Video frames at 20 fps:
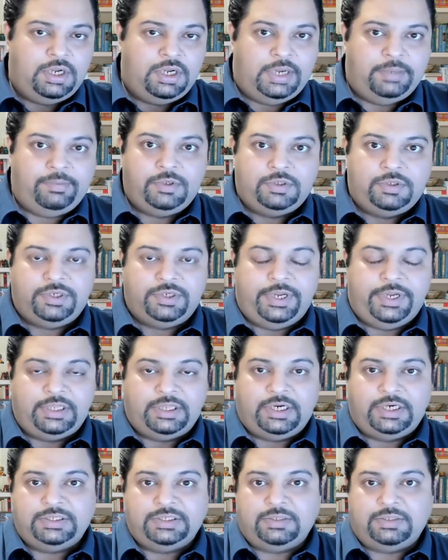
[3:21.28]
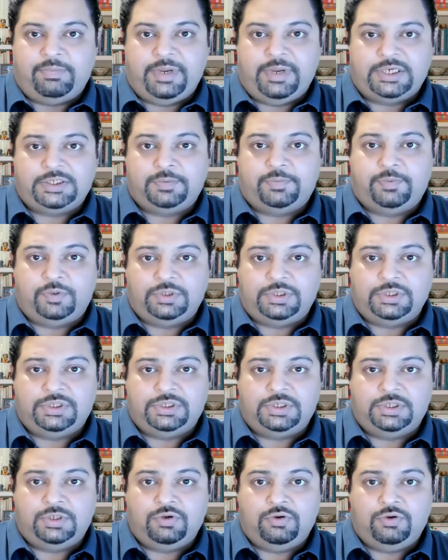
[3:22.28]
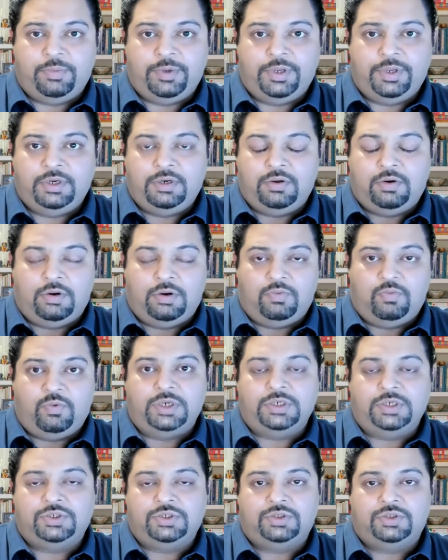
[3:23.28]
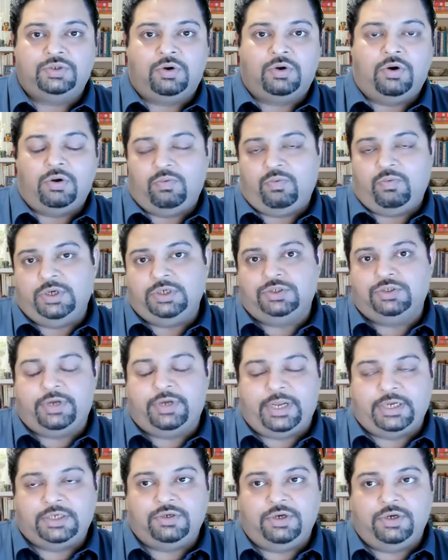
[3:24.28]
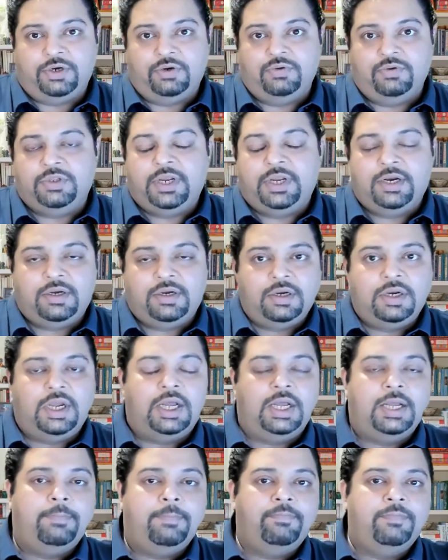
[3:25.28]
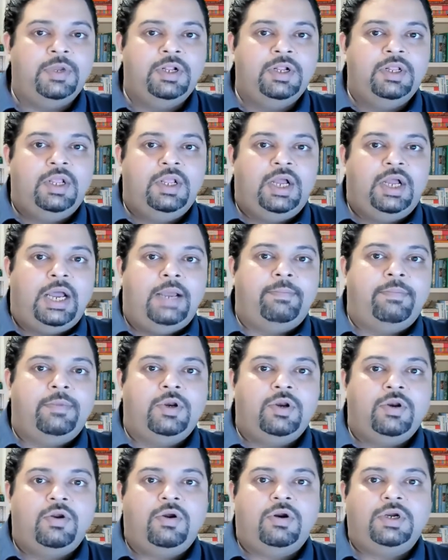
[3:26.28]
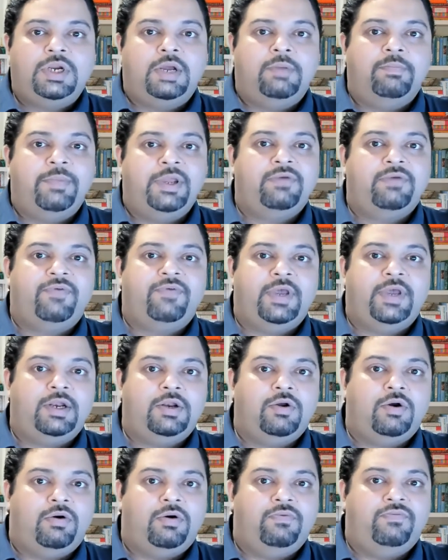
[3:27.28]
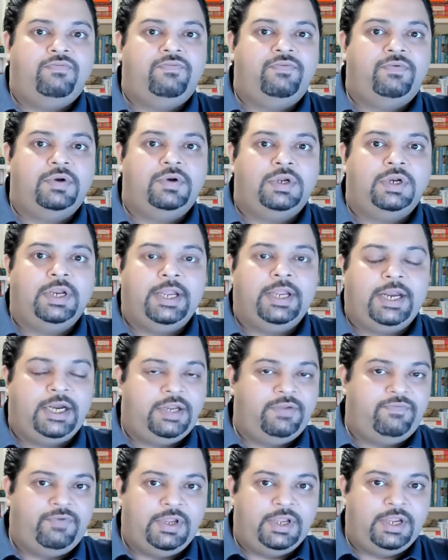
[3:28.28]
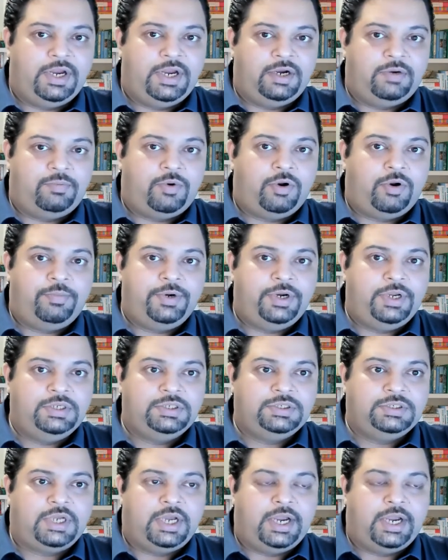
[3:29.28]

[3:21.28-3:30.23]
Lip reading: I'm not saying that is the best position to be in on one should actually do that. I'm not a big fan of negatively geared properties.